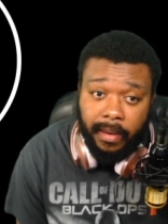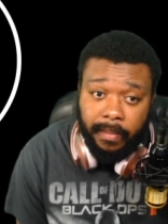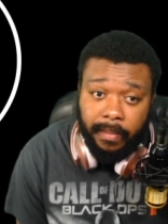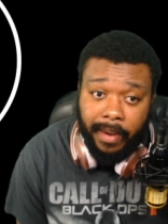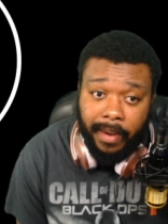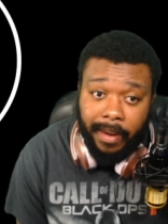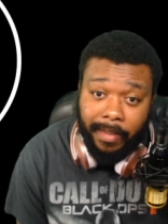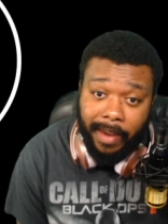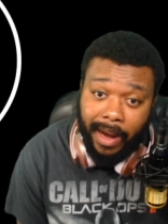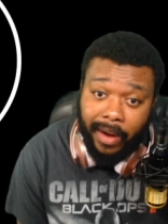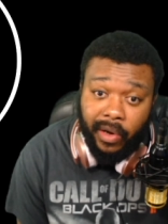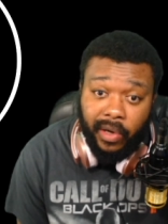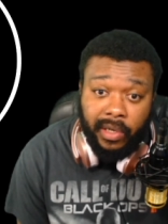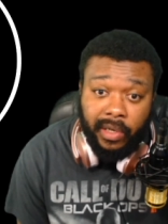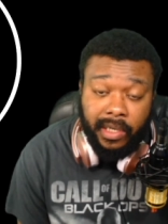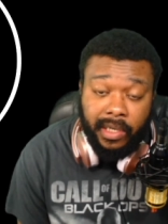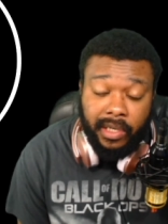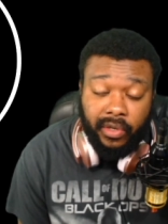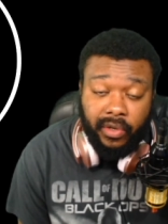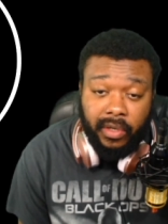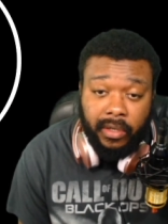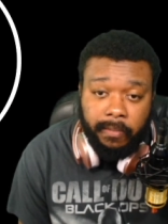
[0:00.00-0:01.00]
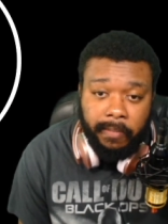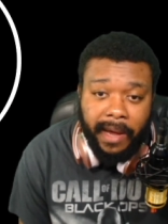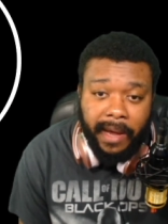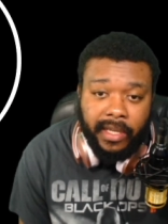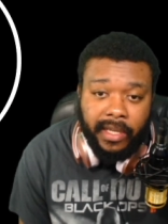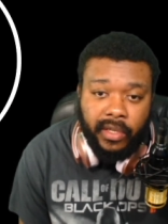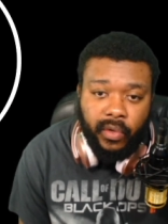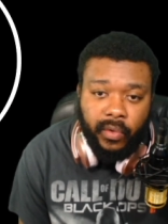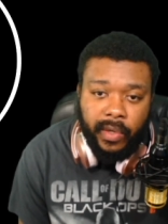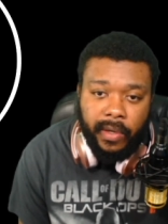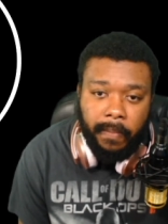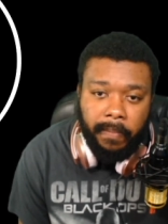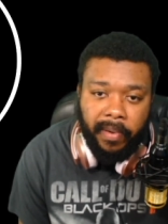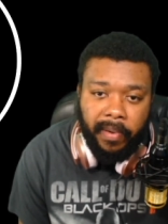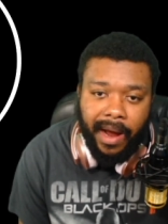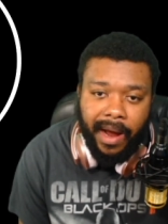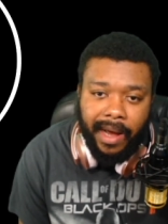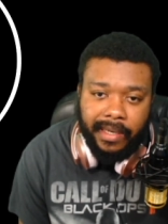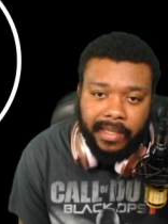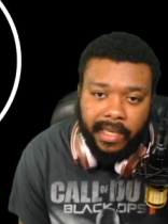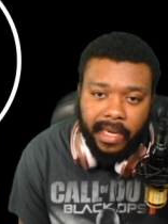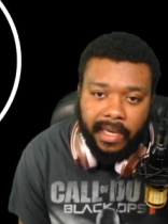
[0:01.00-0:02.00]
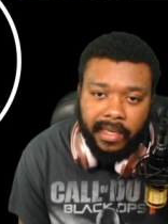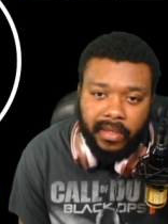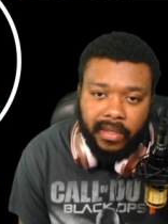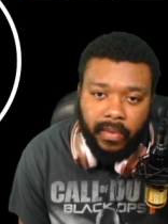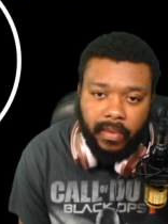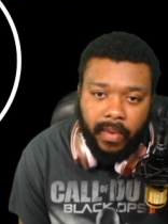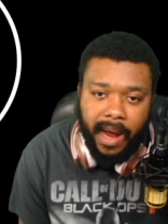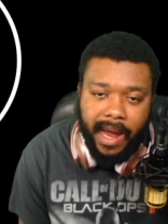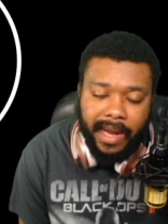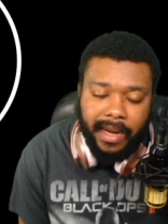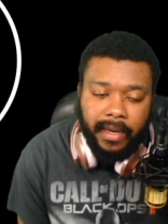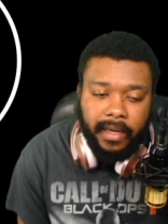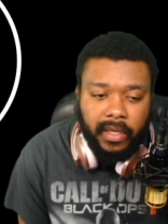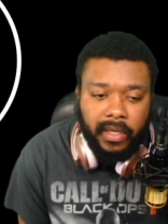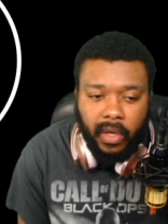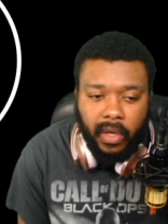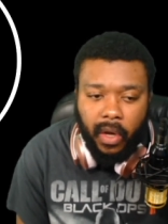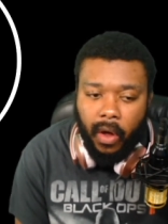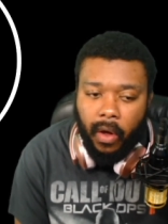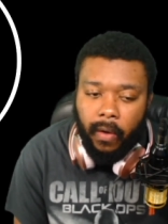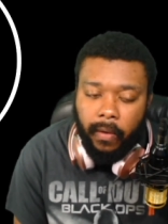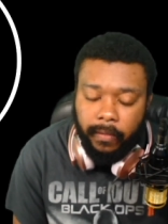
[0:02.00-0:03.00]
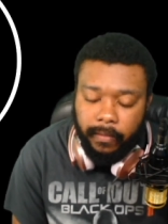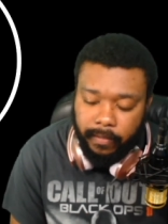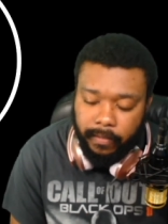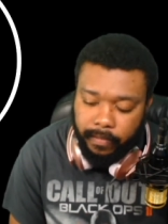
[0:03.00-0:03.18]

But I'm not gonna disrespect you in the process, right? So